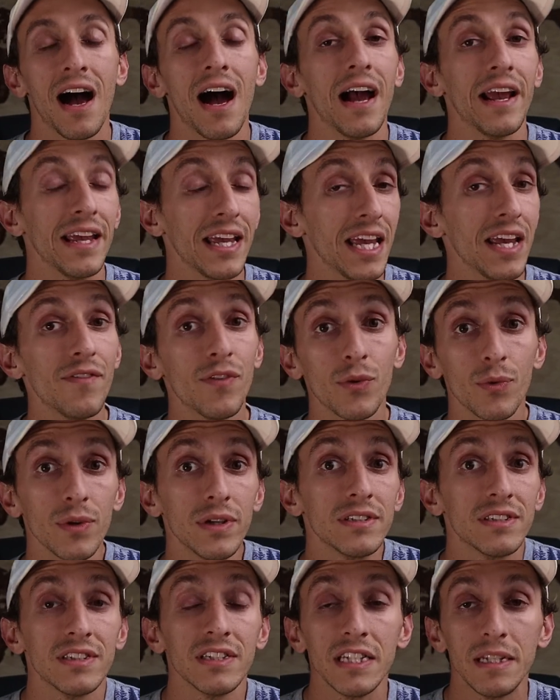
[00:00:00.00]
I even
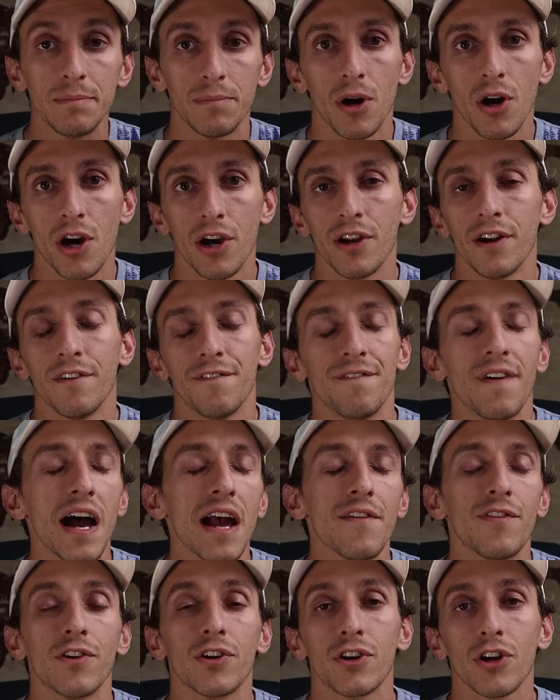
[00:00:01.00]
recently bought a
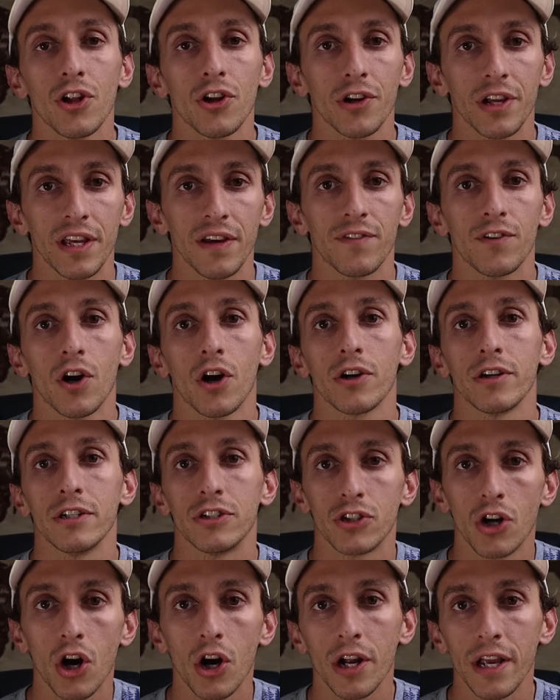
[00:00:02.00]
$500 gift card to
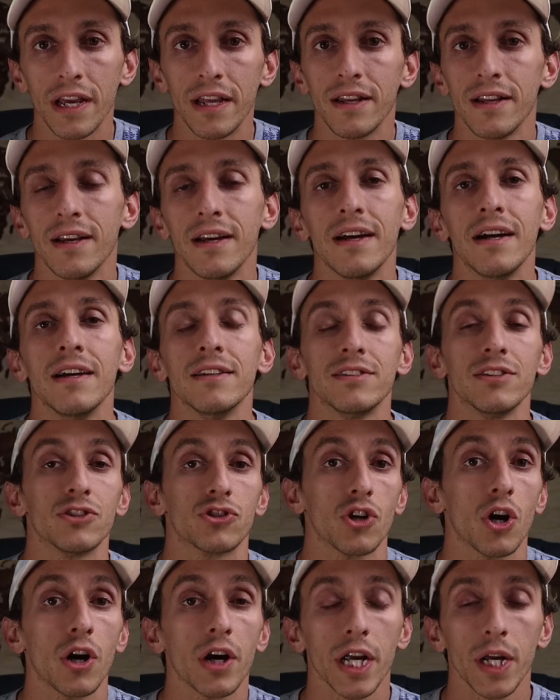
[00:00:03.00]
Target. Since
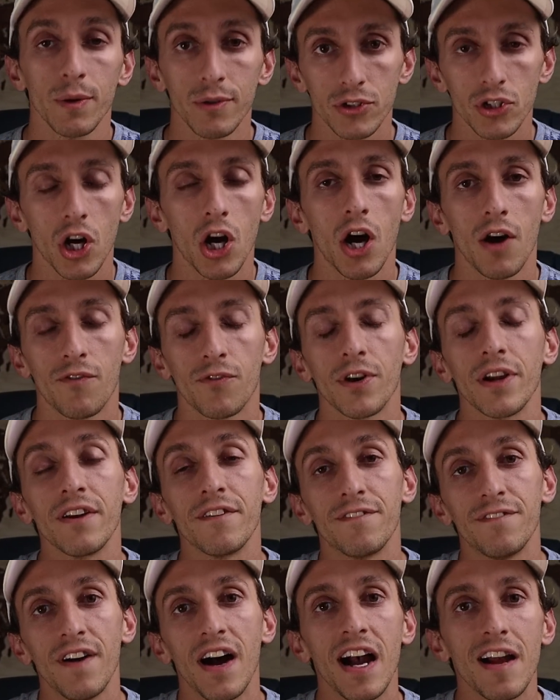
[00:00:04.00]
Target was offering
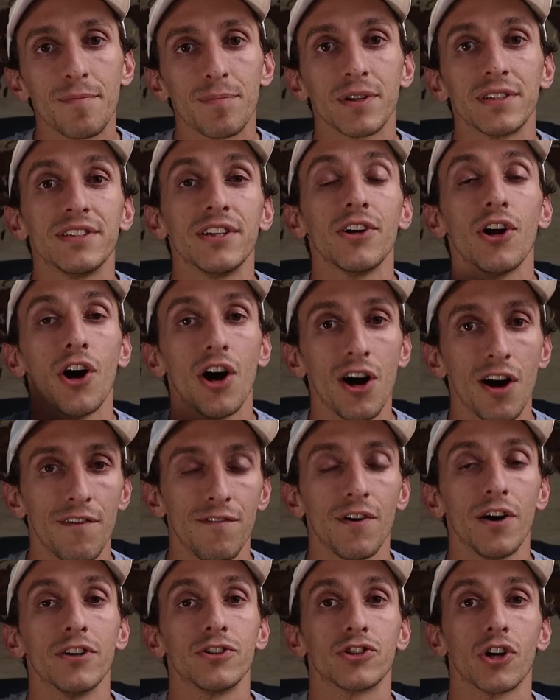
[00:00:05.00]
5%
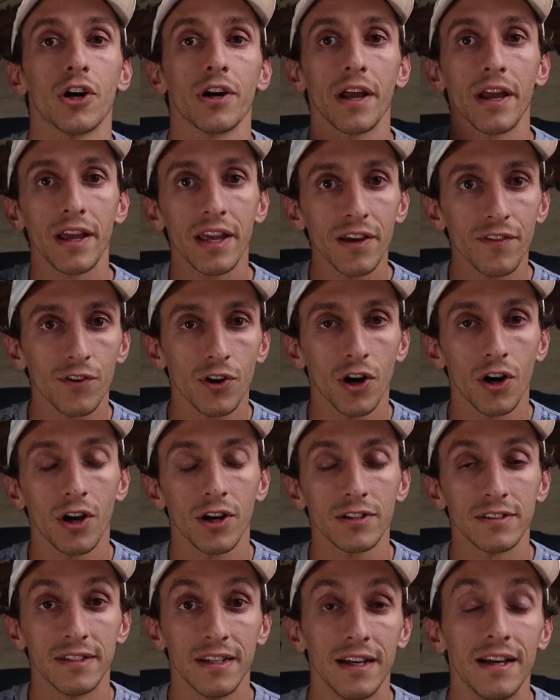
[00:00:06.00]
off on Target gift
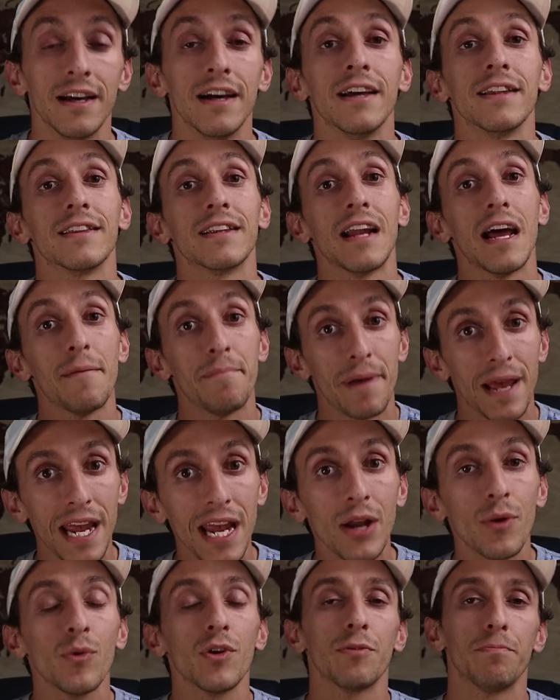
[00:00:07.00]
cards, then I
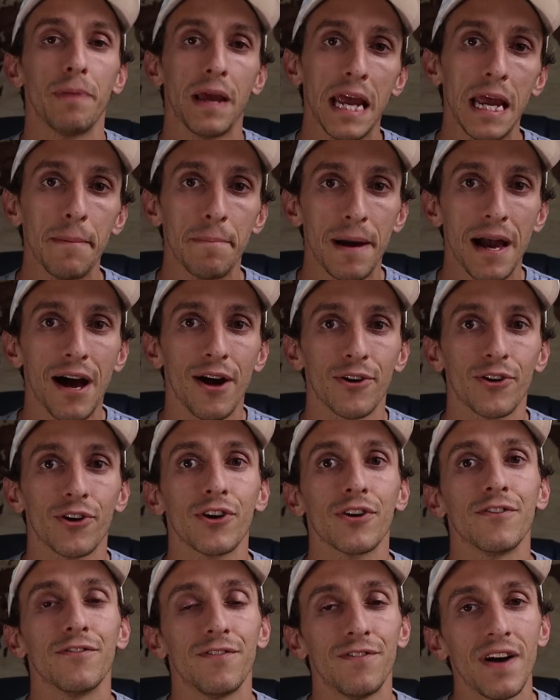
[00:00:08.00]
paid with PayPal to
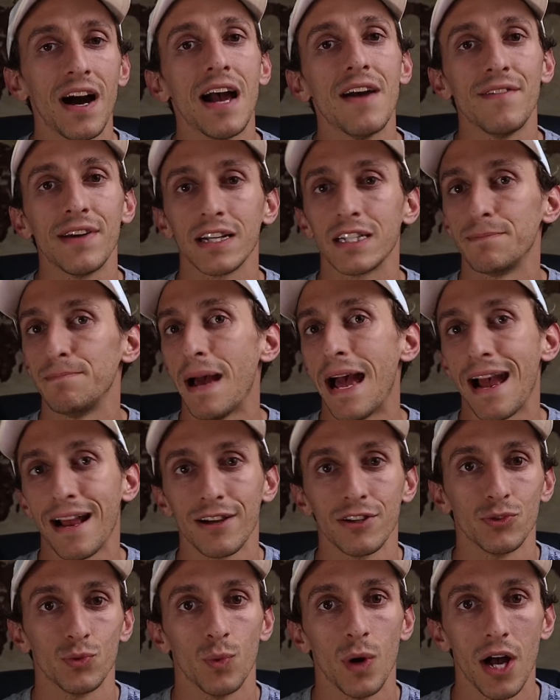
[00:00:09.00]
earn 5x back
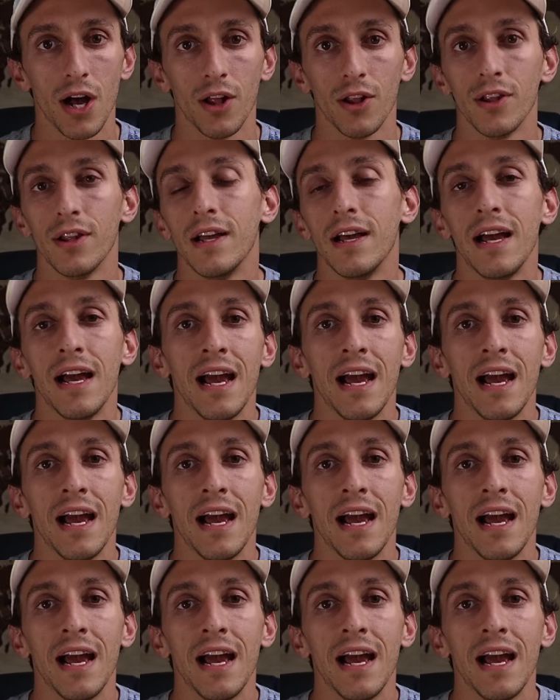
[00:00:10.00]
as well.